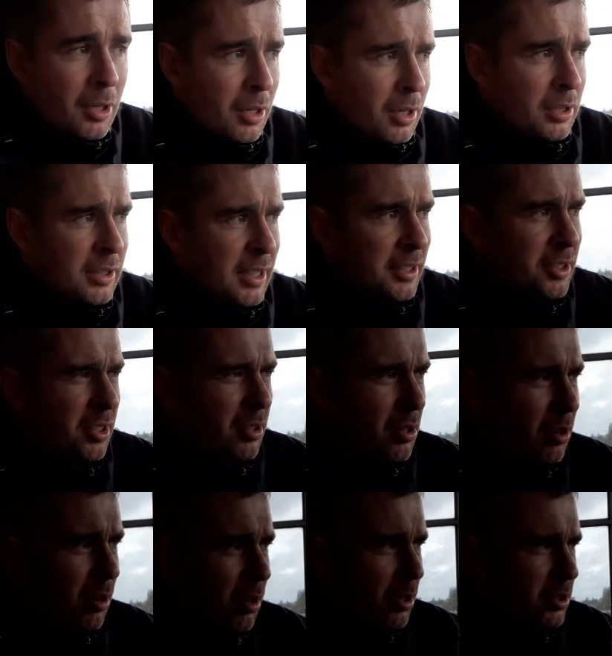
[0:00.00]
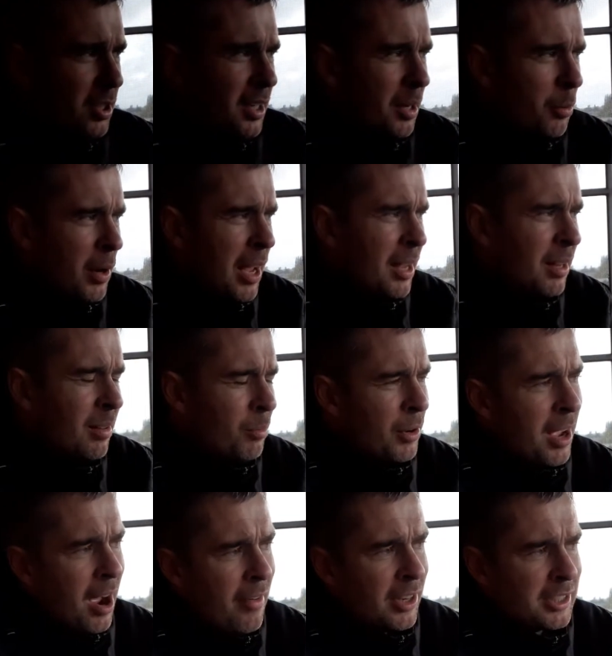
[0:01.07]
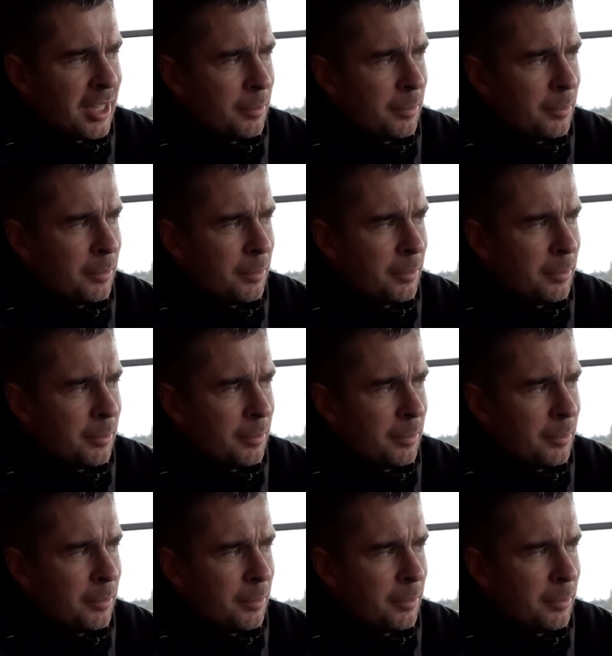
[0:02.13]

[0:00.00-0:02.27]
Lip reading: assists and goals, and we are asking